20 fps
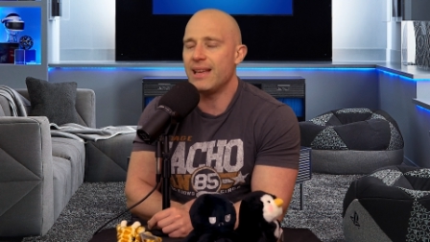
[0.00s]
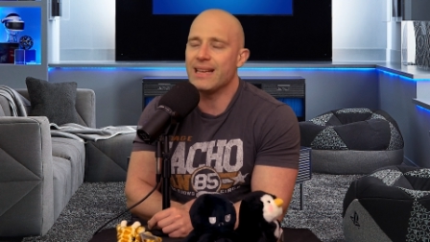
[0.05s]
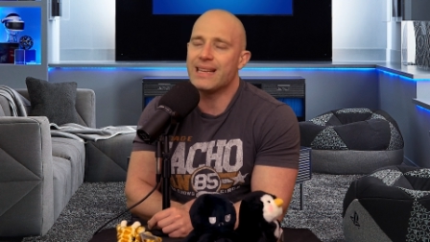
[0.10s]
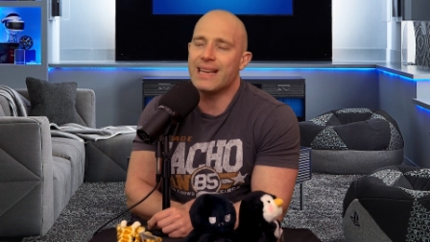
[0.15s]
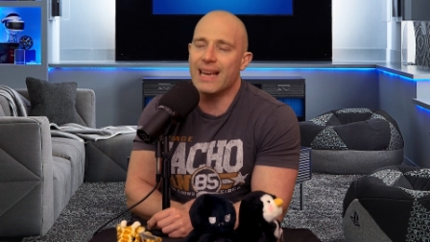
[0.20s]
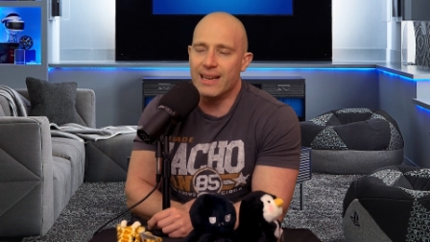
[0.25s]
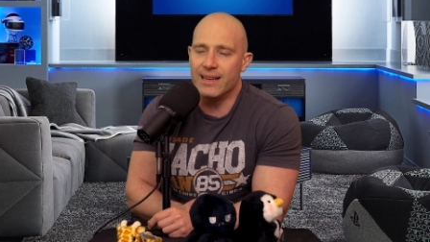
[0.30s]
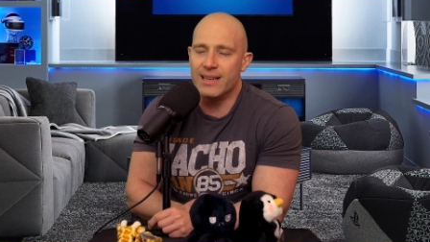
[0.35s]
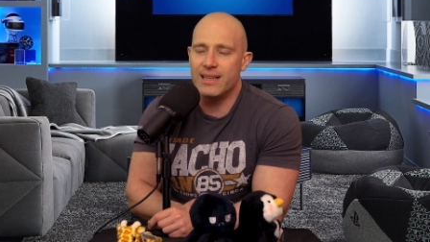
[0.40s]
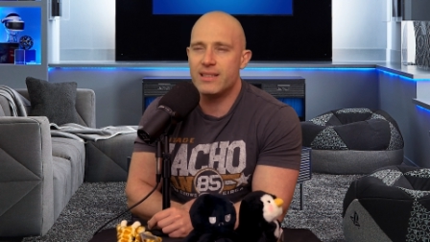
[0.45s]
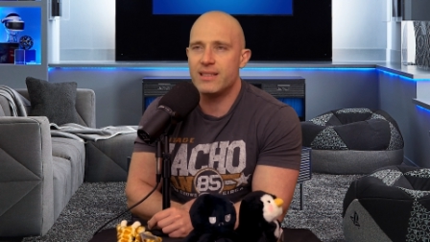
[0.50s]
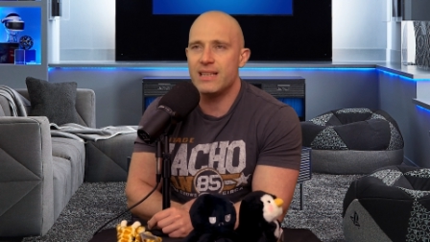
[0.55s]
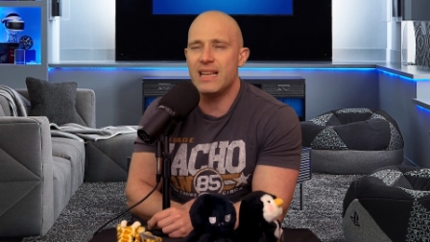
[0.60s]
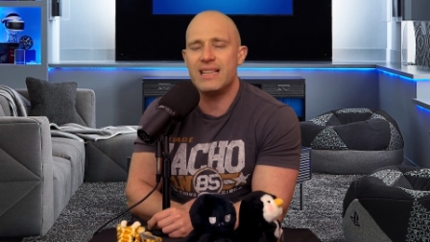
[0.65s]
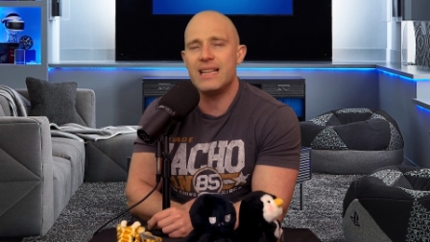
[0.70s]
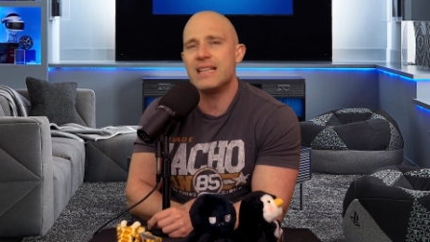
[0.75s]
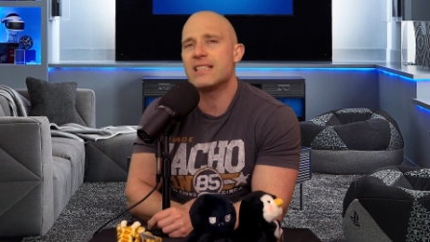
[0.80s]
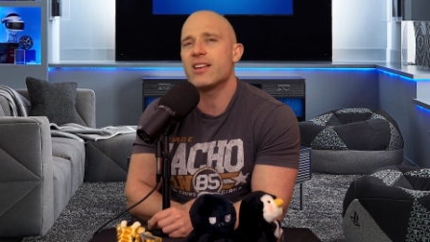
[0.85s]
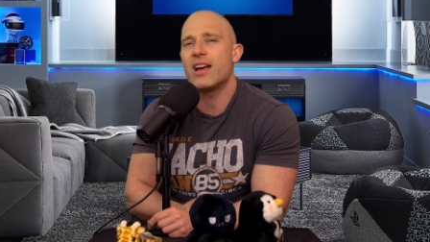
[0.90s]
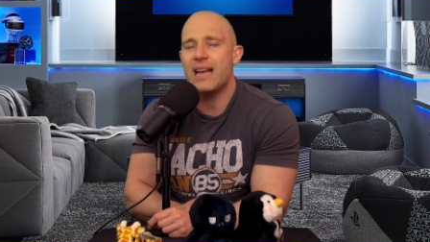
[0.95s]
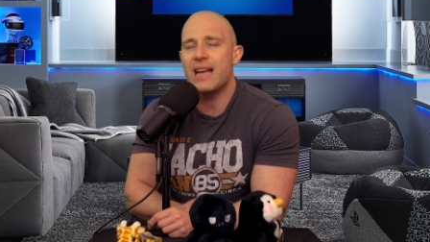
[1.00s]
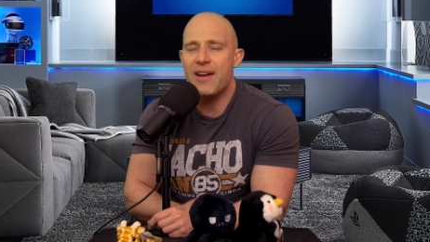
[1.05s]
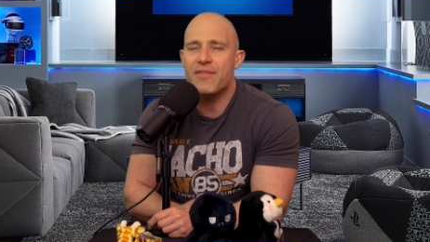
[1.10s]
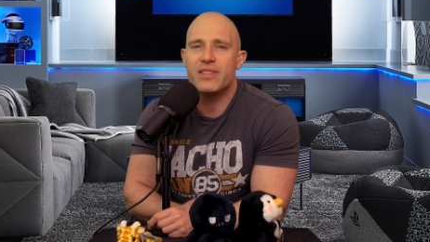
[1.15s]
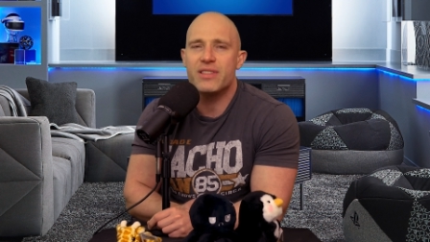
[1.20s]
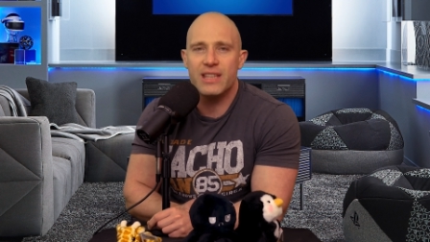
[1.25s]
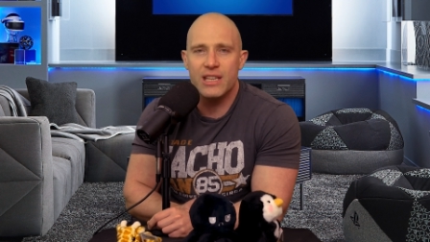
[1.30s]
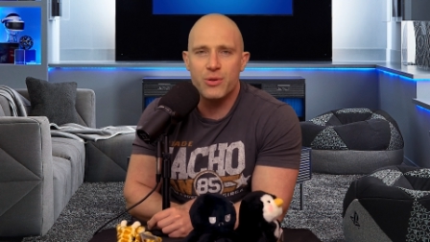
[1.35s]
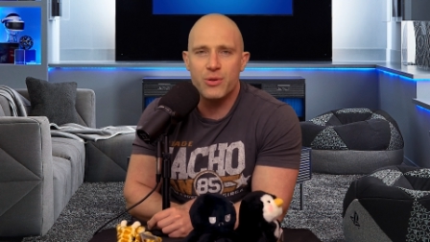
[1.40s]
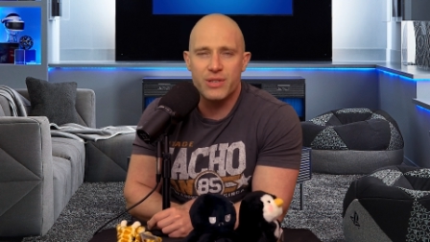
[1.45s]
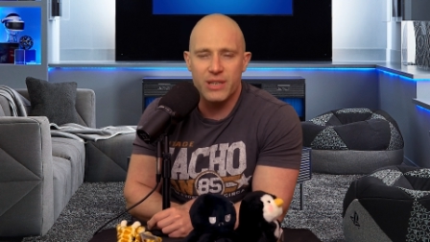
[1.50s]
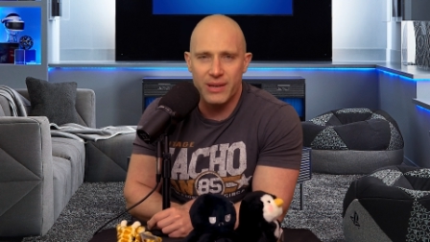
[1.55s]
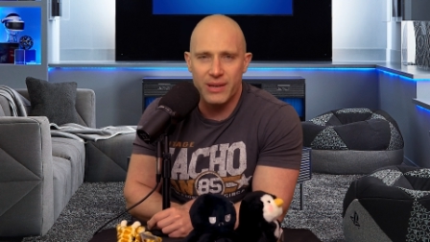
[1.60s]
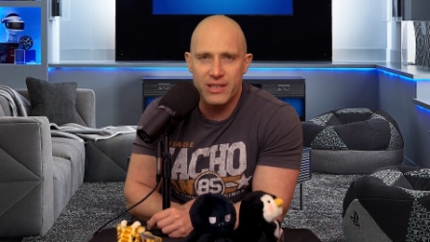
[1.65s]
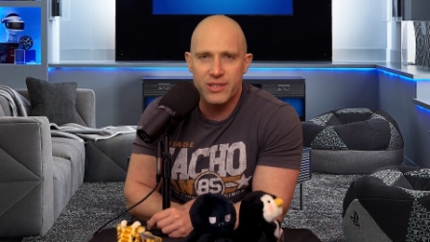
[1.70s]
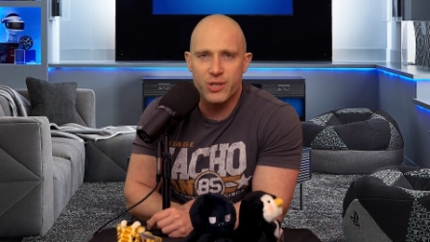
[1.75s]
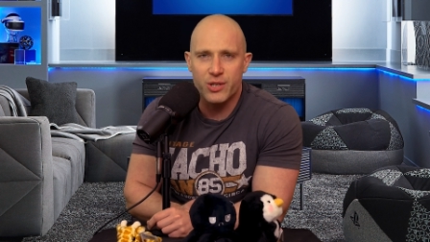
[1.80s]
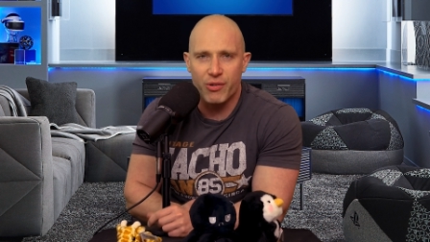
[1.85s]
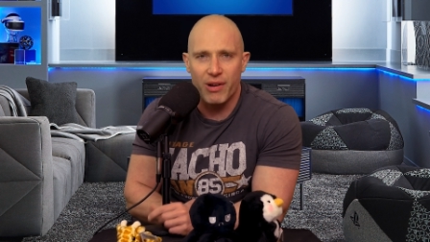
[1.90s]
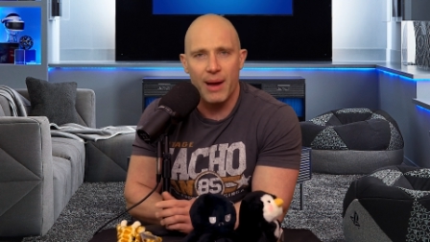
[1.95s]
again, it's it's like everything you see on
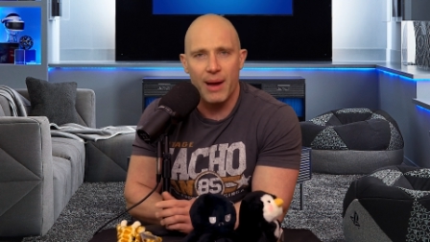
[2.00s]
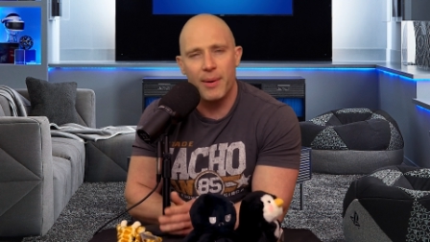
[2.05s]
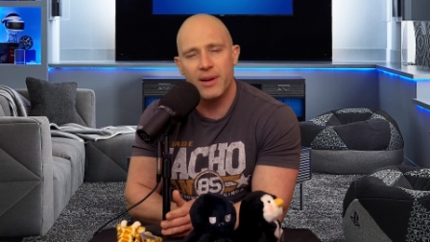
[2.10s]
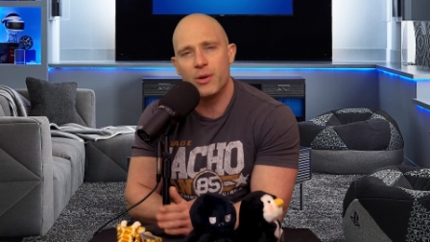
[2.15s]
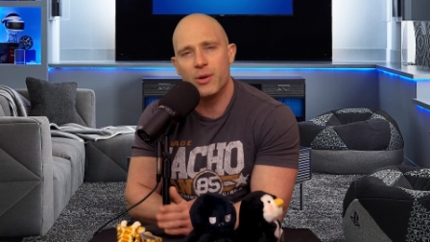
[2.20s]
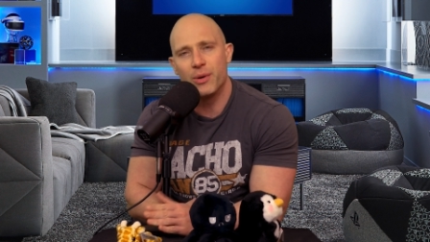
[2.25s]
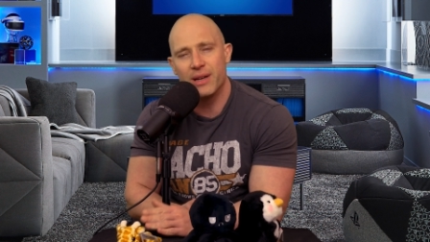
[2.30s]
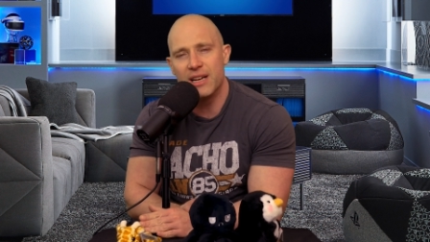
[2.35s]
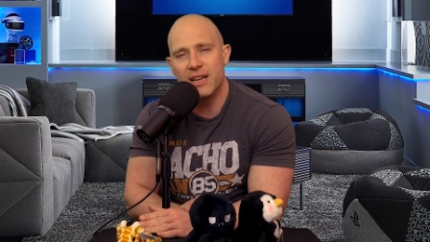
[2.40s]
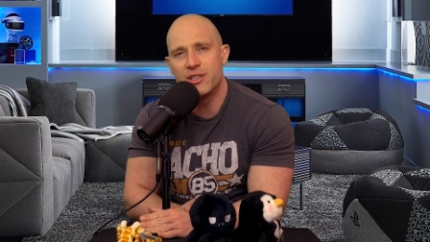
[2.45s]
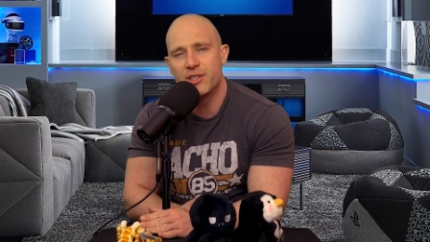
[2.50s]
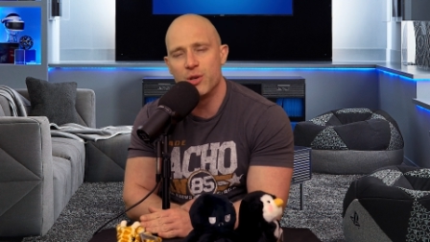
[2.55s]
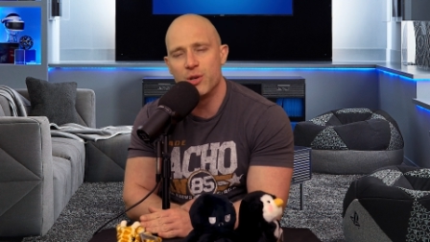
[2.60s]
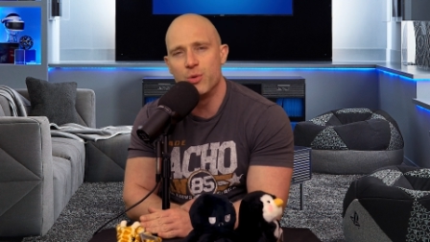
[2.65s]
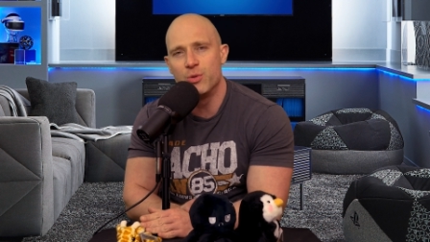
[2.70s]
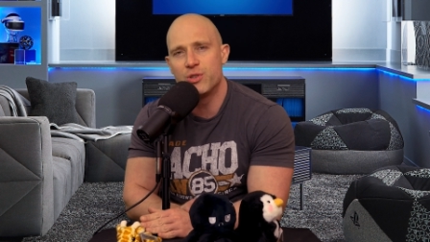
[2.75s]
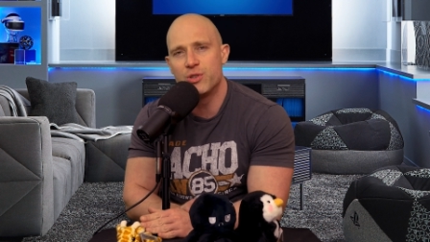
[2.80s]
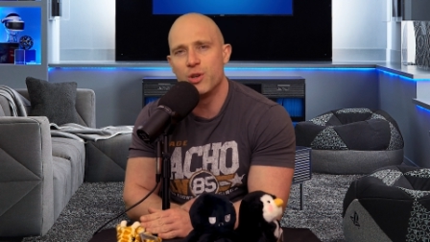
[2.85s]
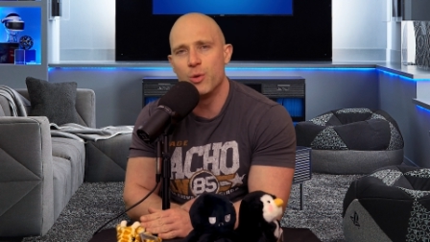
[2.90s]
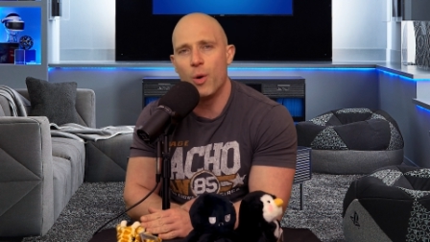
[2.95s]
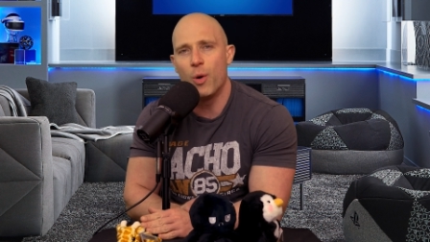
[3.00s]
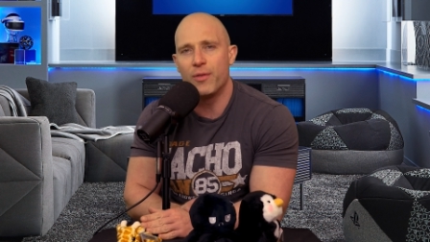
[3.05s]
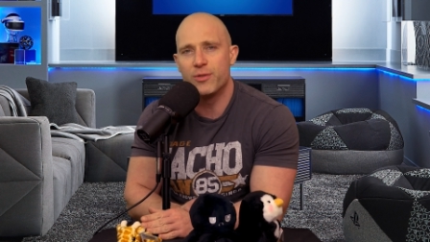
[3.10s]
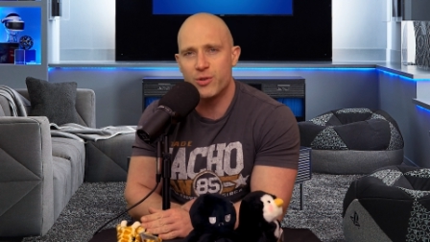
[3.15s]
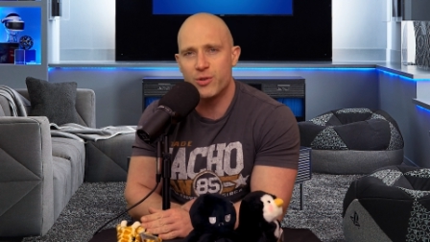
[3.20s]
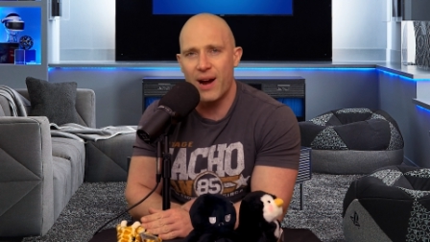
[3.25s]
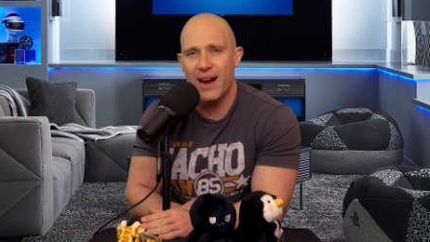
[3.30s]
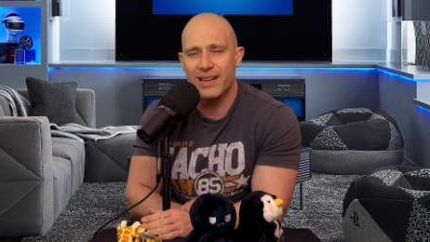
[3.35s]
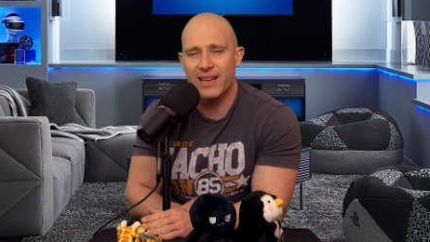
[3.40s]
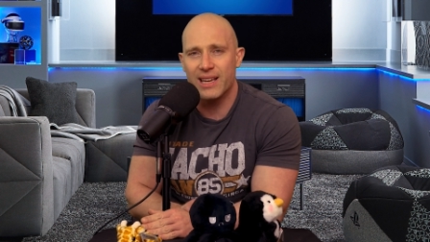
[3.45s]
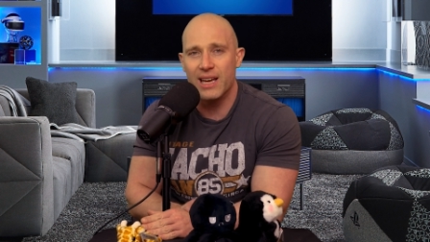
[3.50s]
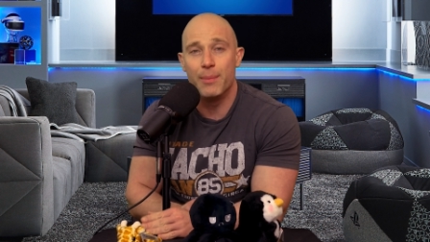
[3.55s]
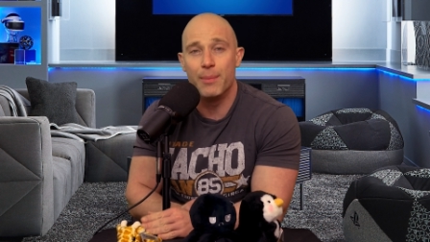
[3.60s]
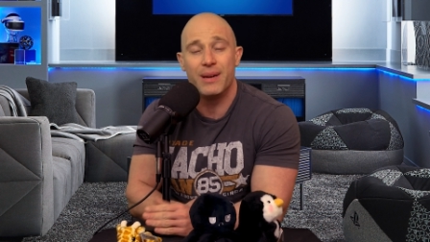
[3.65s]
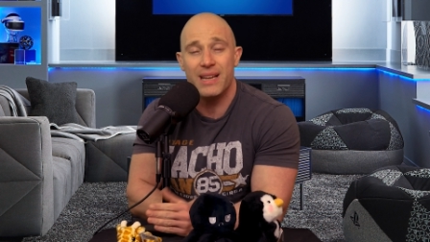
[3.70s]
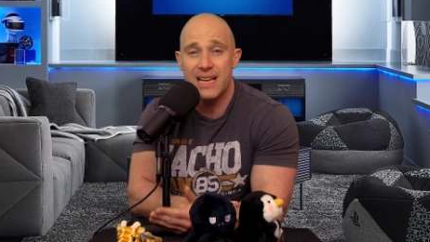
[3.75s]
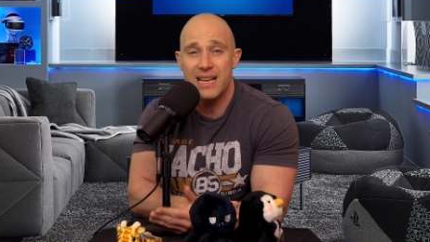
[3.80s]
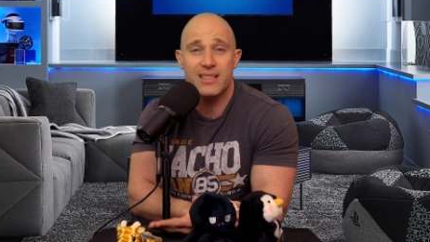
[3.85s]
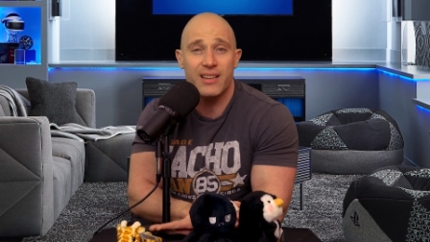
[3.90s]
Instagram. I don't want to get too too off track here, but it